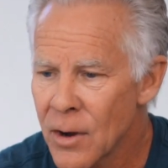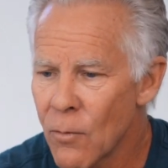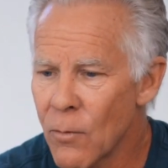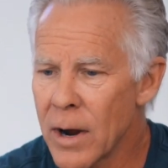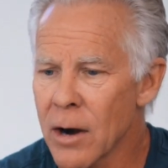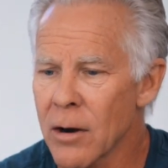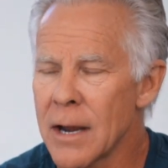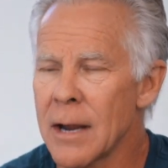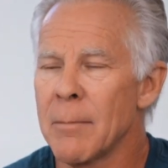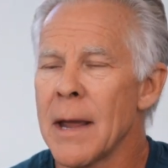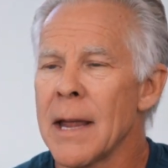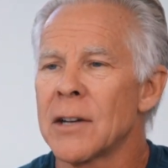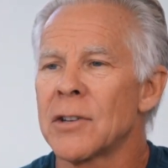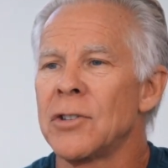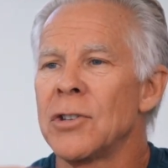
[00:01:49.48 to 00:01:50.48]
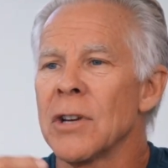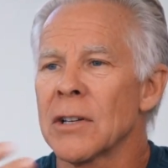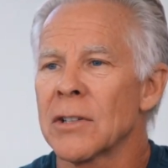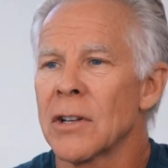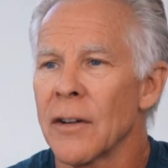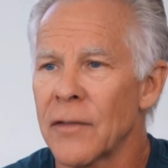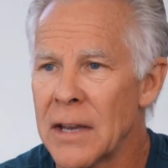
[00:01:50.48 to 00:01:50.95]
where it makes
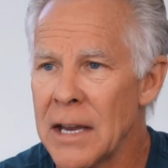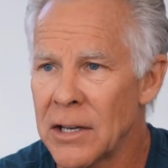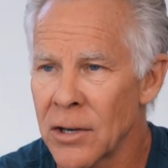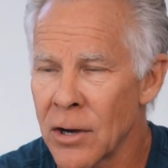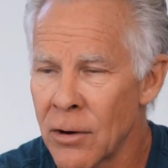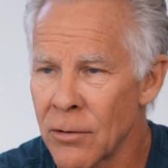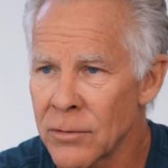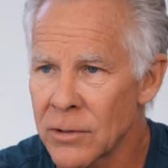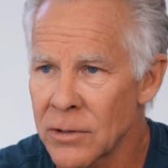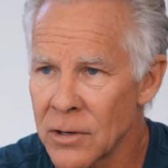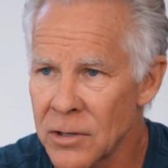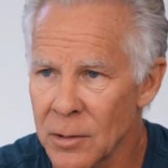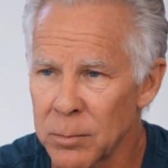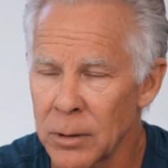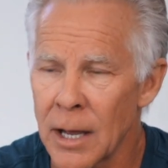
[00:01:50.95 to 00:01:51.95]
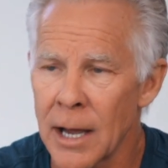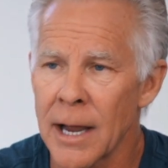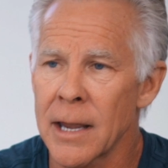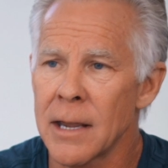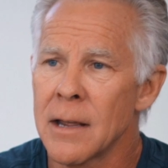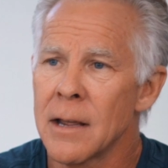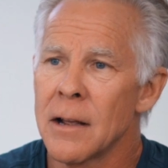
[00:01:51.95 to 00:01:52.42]
just enough ketones to
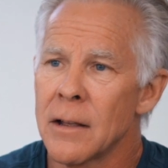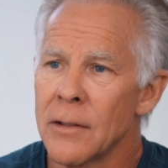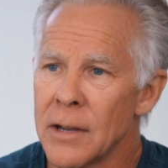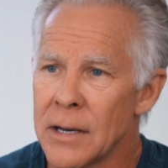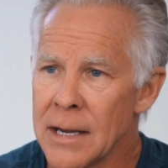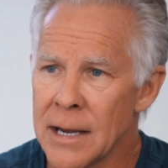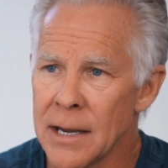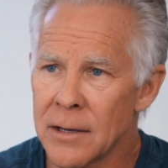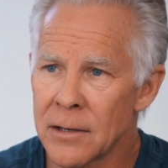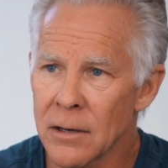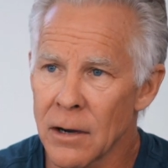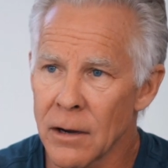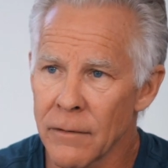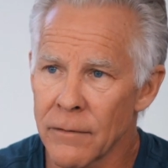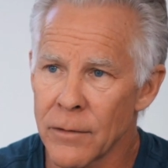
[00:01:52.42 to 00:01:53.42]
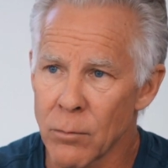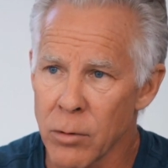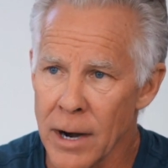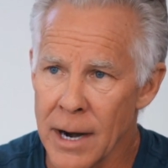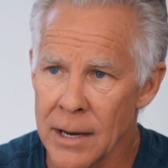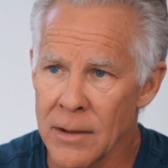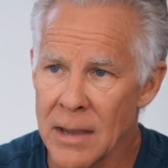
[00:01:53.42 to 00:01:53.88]
supply the needs of the
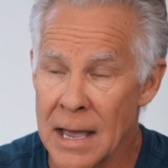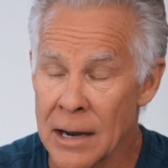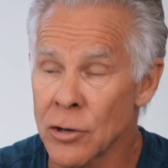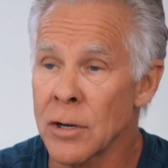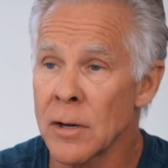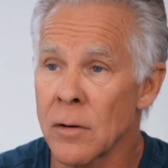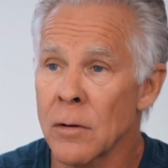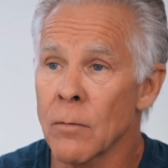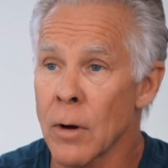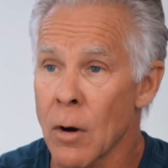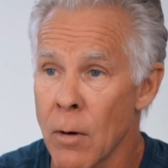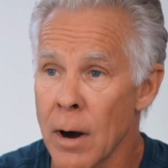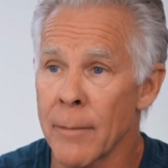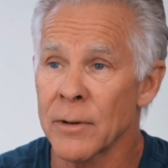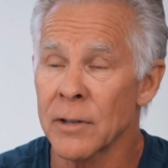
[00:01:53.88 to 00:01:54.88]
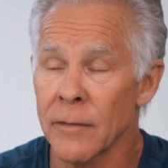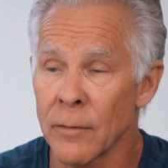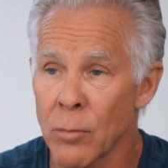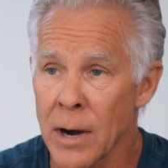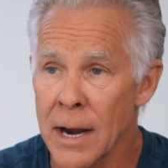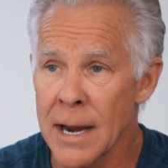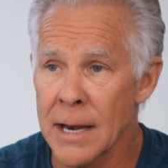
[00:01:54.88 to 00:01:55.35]
brain, the energy requirements of the
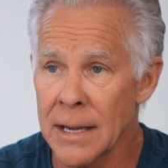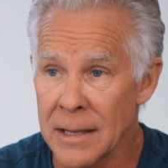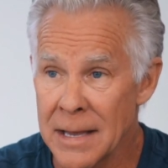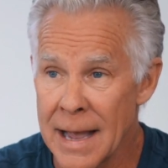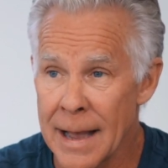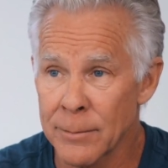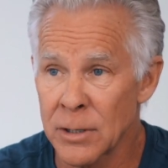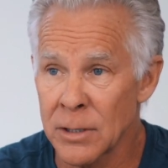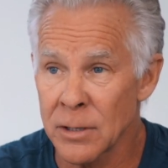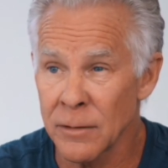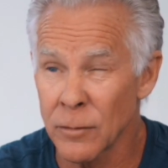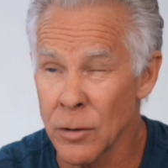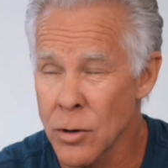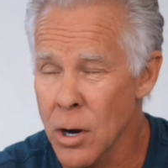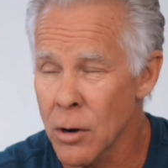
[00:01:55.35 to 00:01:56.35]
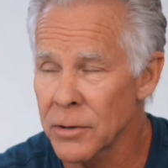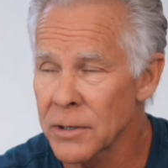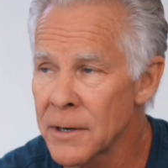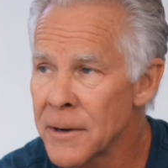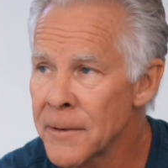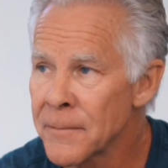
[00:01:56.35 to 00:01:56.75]
brain in the absence of glucose.